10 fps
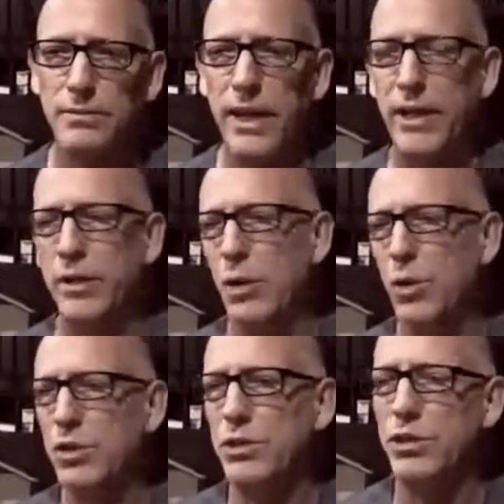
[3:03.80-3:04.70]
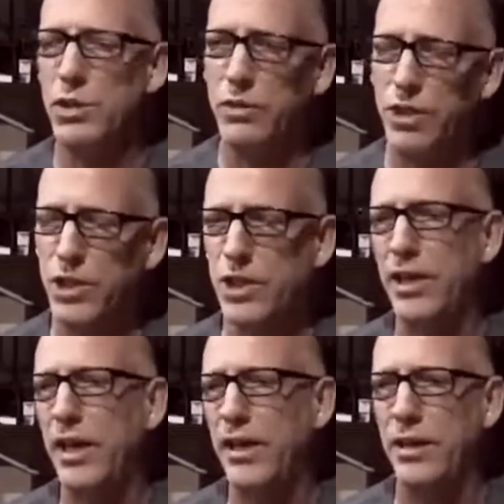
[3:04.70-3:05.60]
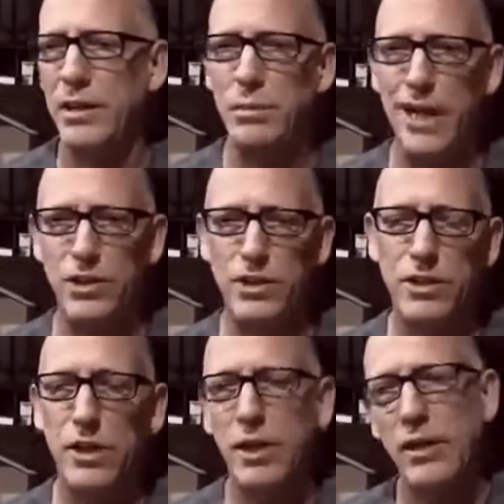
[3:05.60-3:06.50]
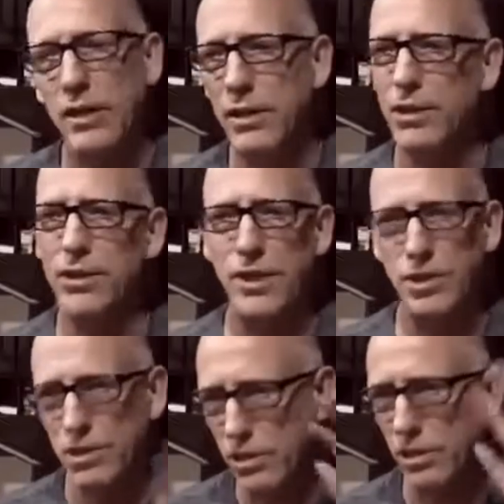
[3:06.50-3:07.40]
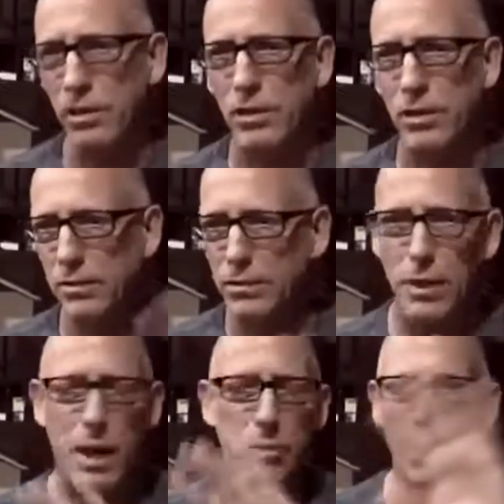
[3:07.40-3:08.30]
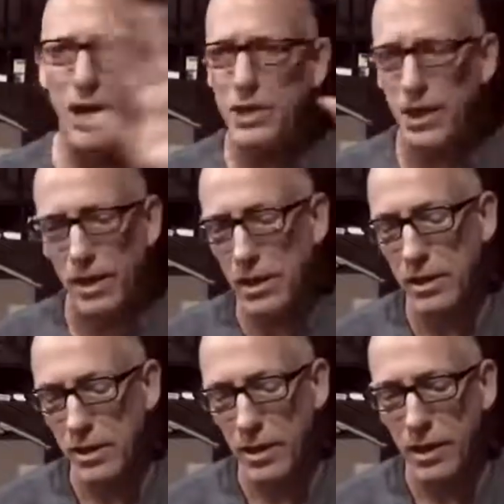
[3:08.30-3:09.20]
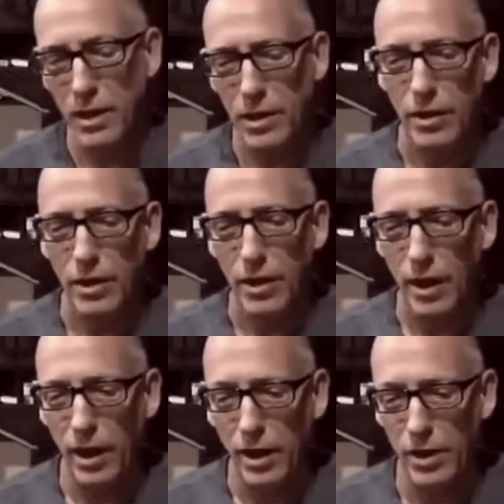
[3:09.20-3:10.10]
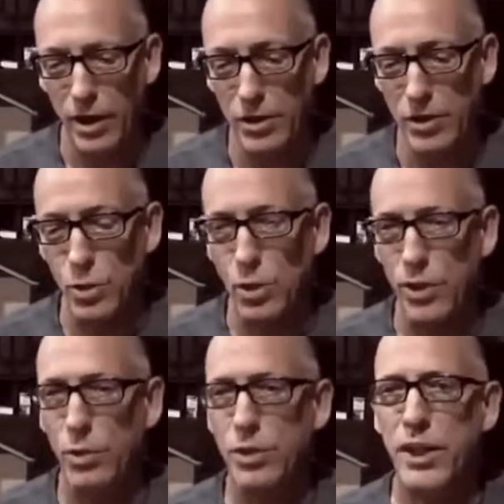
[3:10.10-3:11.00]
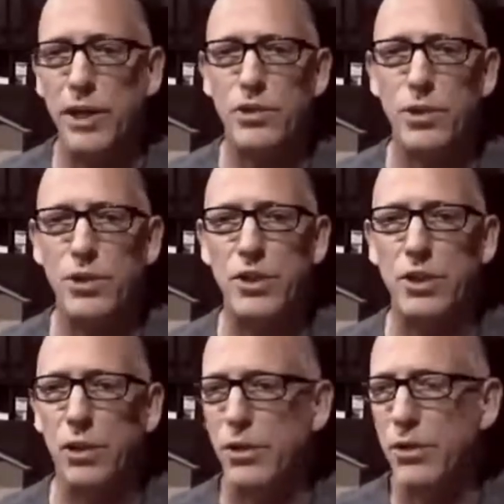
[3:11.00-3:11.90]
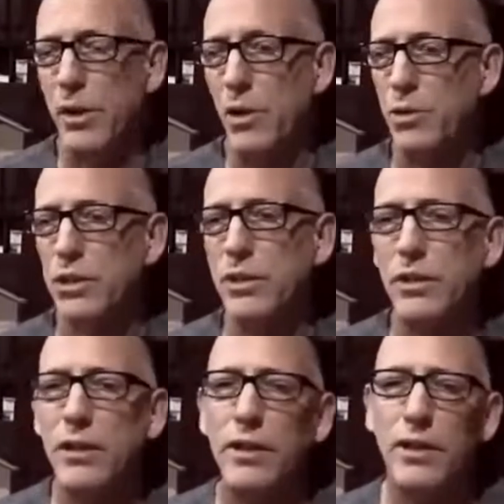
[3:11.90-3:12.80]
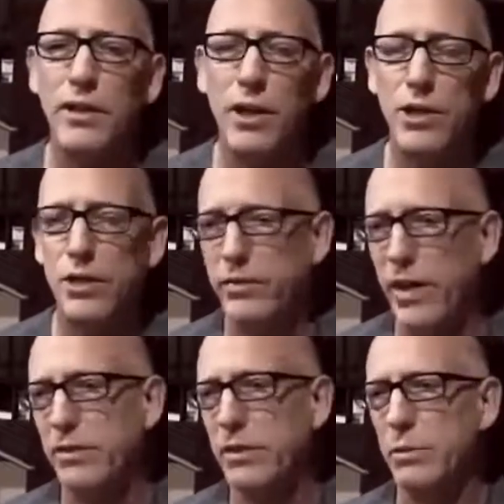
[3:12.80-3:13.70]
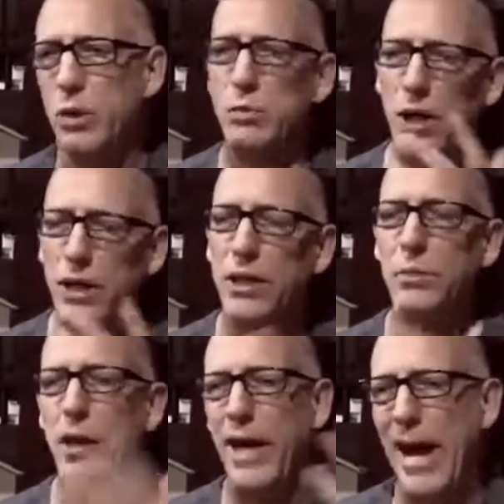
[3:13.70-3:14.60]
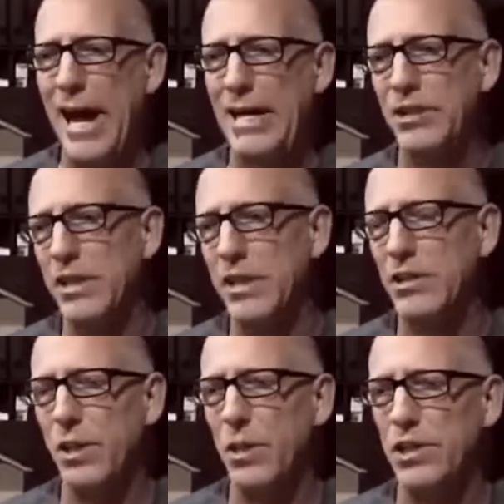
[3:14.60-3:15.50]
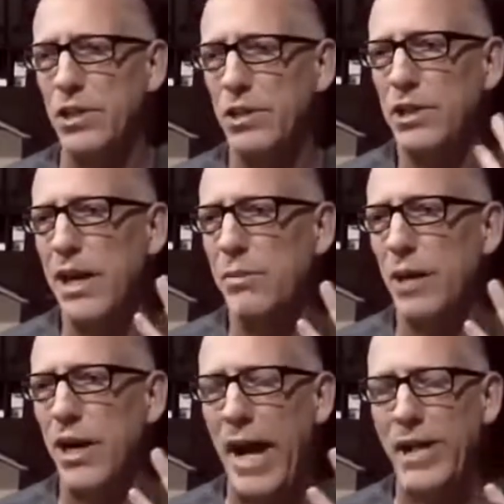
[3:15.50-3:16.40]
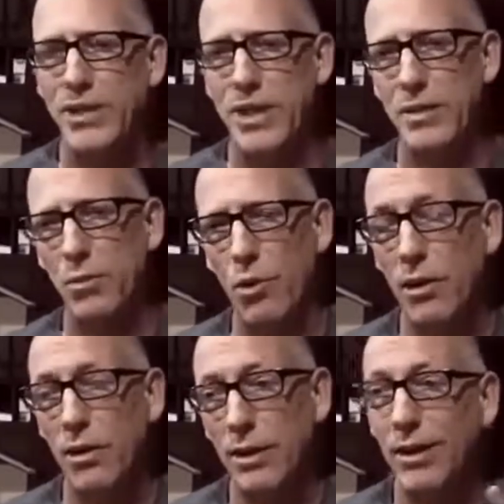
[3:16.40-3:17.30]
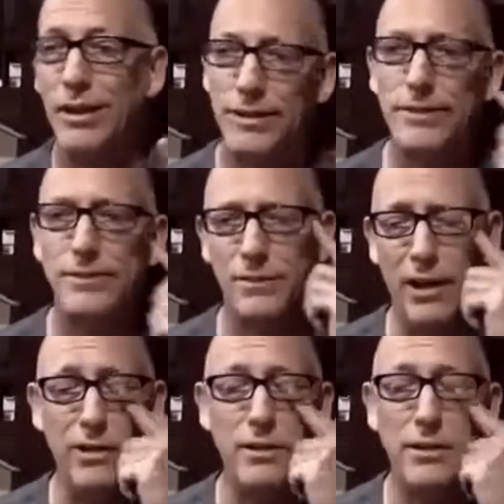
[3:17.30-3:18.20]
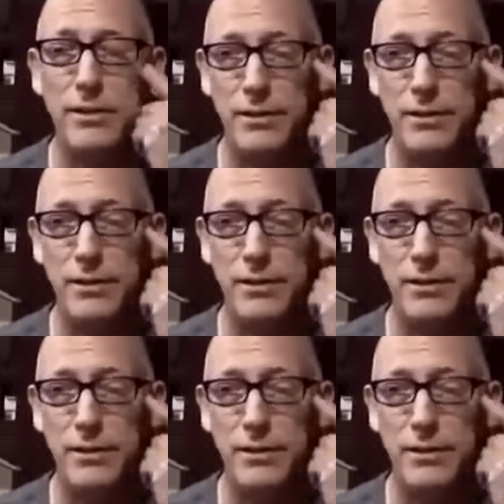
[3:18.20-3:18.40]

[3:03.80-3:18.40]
and the most sophisticated, best digital operation is the one who gets hurt the most. Because if you have the most money to buy ads and then somebody says you can't buy ads anymore, well,